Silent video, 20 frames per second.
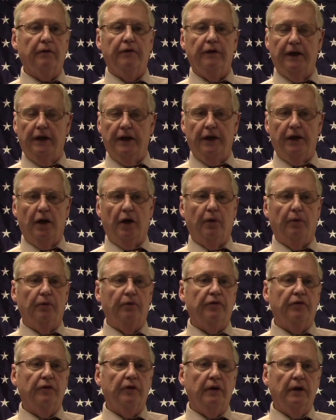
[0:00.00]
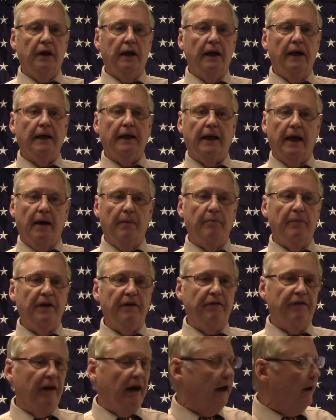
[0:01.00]
videos can be
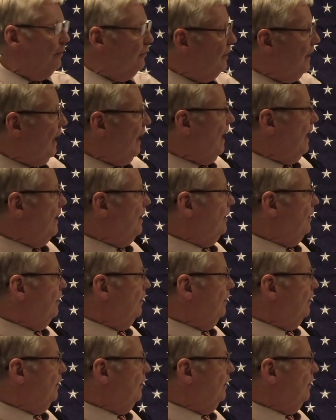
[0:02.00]
found at